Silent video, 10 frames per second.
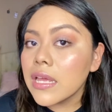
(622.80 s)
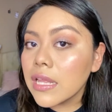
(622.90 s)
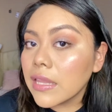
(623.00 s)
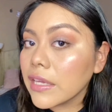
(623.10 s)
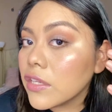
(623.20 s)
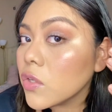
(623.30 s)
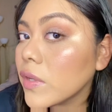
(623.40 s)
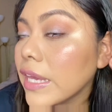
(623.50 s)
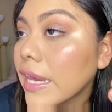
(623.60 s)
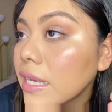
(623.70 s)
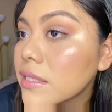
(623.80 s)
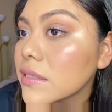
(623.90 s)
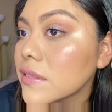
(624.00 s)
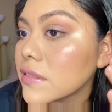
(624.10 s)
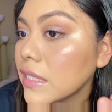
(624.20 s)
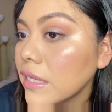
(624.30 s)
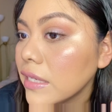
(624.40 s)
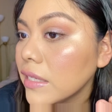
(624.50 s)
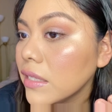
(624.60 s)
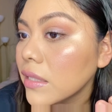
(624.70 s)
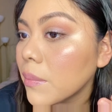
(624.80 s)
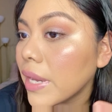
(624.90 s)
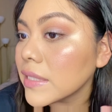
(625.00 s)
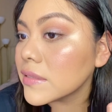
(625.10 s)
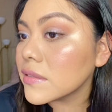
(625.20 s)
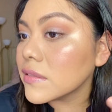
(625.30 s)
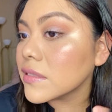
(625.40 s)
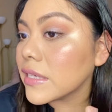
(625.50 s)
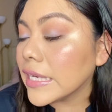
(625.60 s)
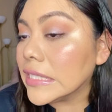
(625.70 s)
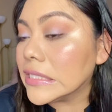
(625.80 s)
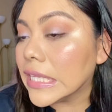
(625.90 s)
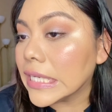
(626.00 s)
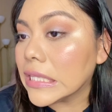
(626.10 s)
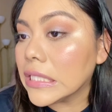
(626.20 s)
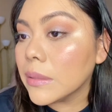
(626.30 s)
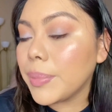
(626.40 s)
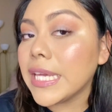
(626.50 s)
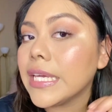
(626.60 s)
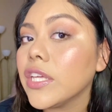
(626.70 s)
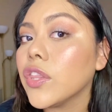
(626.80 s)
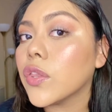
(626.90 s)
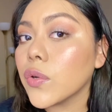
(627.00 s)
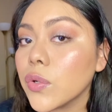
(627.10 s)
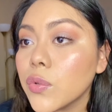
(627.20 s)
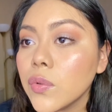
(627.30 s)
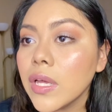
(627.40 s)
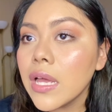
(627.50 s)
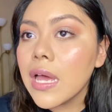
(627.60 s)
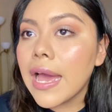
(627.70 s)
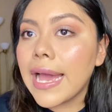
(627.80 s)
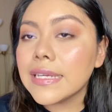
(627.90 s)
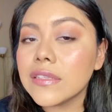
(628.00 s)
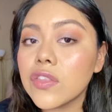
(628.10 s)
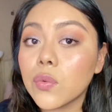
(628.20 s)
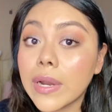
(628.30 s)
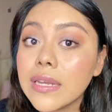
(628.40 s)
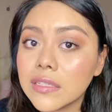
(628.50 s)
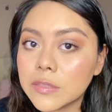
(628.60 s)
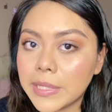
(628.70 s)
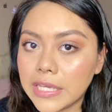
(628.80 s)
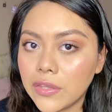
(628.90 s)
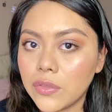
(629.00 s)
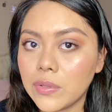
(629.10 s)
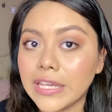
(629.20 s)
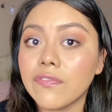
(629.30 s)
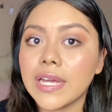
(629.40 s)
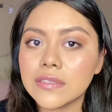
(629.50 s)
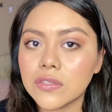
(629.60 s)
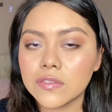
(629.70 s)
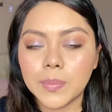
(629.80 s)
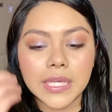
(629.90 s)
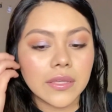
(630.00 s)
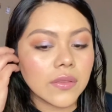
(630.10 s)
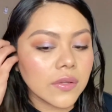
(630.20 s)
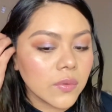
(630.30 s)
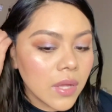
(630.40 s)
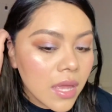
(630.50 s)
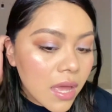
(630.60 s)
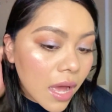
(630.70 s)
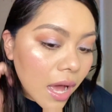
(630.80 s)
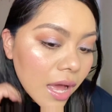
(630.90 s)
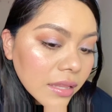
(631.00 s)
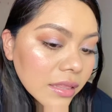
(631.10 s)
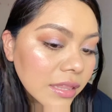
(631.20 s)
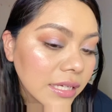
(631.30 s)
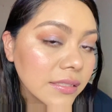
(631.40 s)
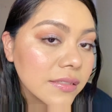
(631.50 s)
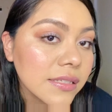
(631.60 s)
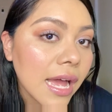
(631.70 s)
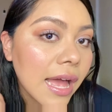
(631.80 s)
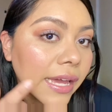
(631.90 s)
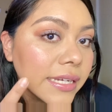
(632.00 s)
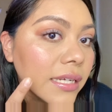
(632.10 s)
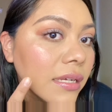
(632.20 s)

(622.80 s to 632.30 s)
Like, you can't see my skin like peeking through, as in the redness peeking through, like vessels peeking through. On this side,